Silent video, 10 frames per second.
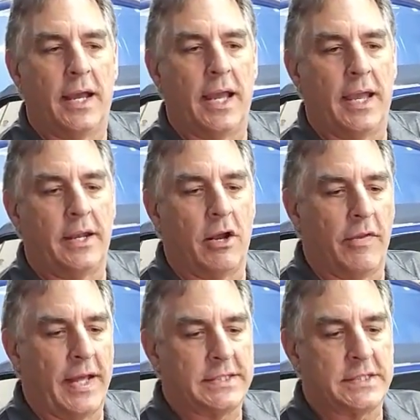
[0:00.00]
and all
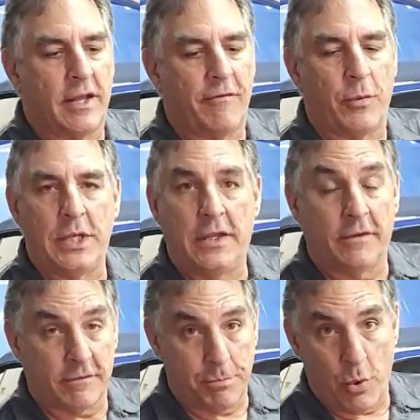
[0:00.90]
that stuff. We need
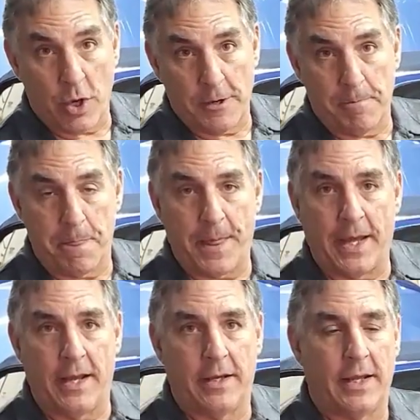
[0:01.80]
the support.
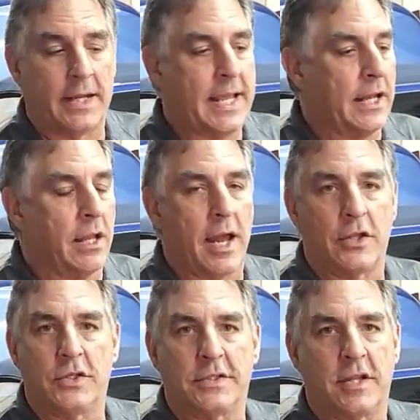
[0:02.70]
And again, a lot
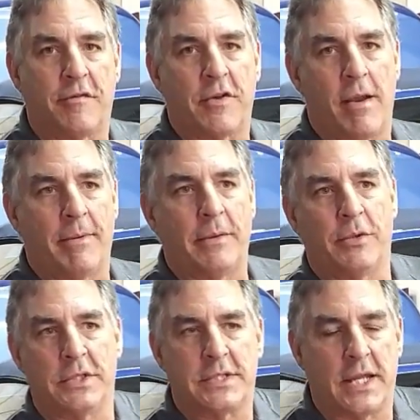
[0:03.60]
of good stuff coming.
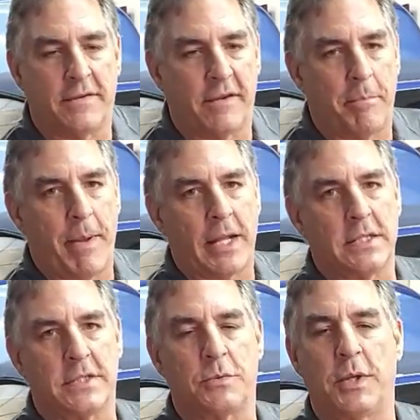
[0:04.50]
We just had a setback
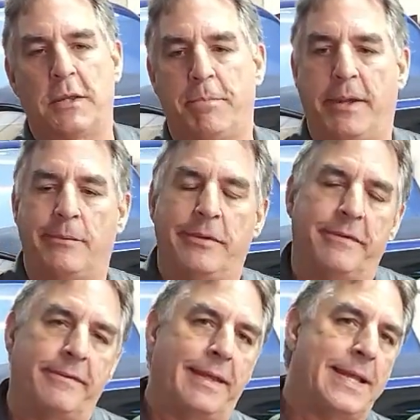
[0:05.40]
this week, but we'll
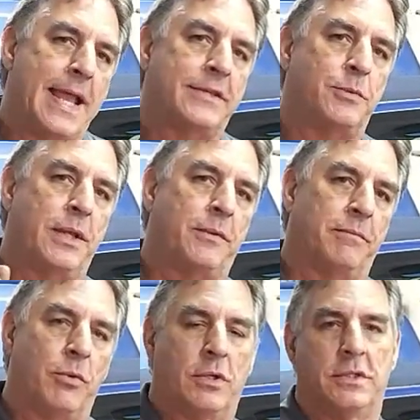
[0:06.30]
see you next week
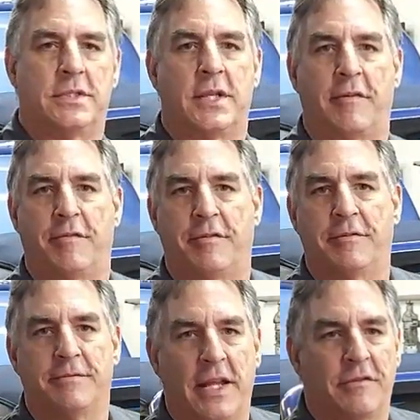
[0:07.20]
with more good stuff.
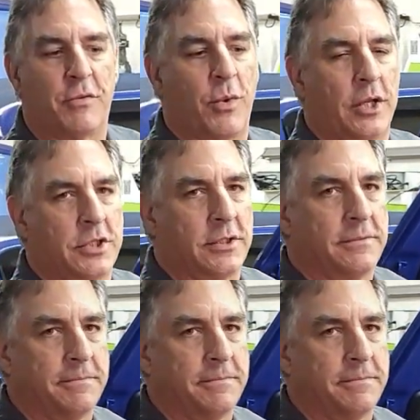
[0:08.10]
Thanks for watching.